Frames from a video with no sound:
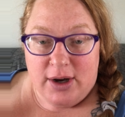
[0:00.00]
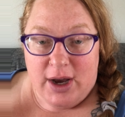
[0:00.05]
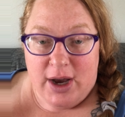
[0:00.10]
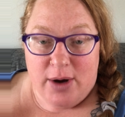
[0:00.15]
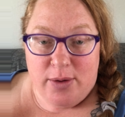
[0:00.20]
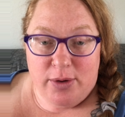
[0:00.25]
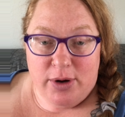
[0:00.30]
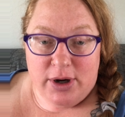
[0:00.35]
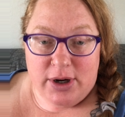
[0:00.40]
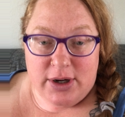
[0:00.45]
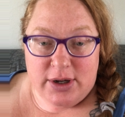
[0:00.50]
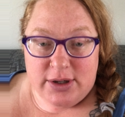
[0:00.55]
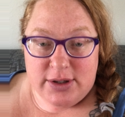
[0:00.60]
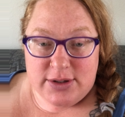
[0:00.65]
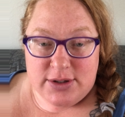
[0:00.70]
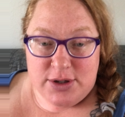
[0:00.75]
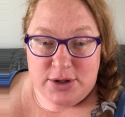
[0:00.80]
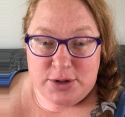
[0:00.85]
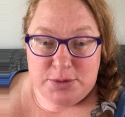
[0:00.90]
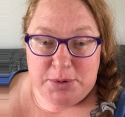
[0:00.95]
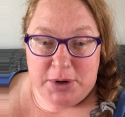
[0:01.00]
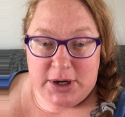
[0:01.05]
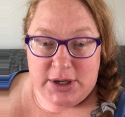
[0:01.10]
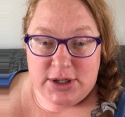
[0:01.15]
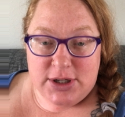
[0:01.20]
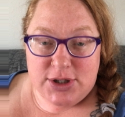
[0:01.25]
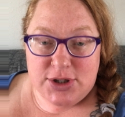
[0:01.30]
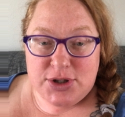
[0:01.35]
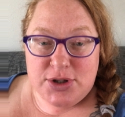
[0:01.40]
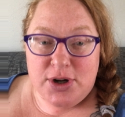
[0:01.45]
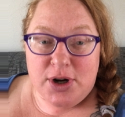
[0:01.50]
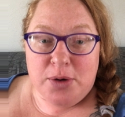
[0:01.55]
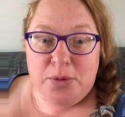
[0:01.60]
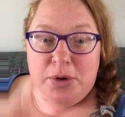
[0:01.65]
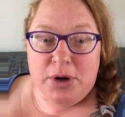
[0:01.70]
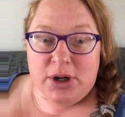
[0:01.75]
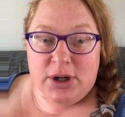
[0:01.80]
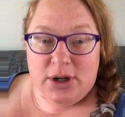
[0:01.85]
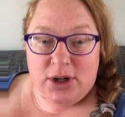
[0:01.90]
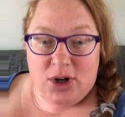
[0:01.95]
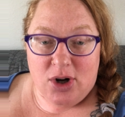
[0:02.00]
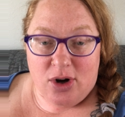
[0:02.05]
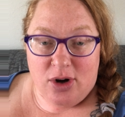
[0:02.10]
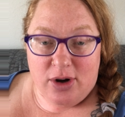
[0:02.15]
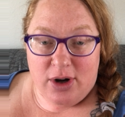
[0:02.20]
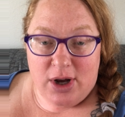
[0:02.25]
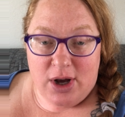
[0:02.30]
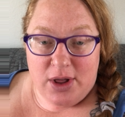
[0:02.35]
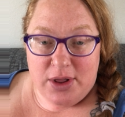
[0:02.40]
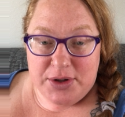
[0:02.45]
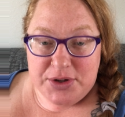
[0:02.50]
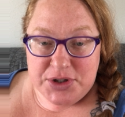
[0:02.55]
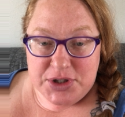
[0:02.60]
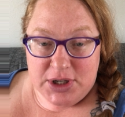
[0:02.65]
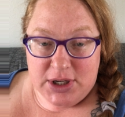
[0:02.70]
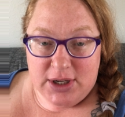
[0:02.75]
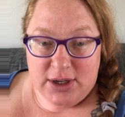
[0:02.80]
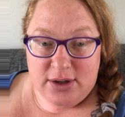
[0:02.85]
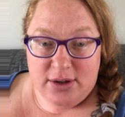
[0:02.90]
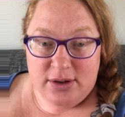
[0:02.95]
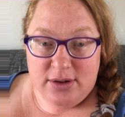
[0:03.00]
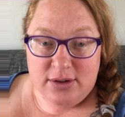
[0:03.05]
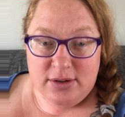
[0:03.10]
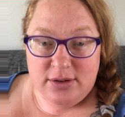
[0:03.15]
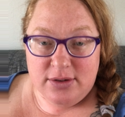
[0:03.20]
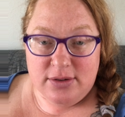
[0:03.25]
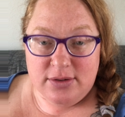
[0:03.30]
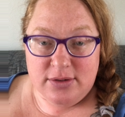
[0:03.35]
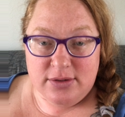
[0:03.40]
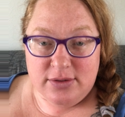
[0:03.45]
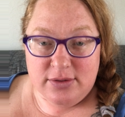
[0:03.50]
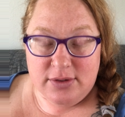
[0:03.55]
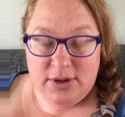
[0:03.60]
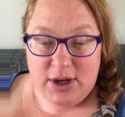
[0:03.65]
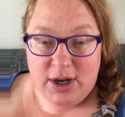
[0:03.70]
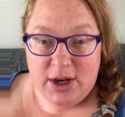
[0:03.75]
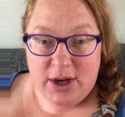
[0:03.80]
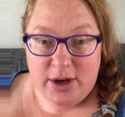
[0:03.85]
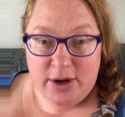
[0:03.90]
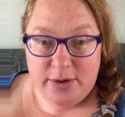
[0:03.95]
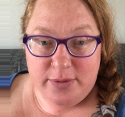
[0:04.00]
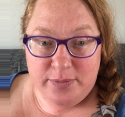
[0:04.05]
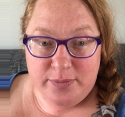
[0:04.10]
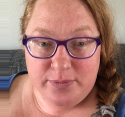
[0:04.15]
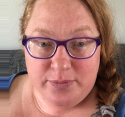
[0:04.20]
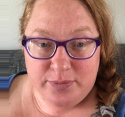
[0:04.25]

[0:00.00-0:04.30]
I work as a nurse practitioner, work in a cardiology uh,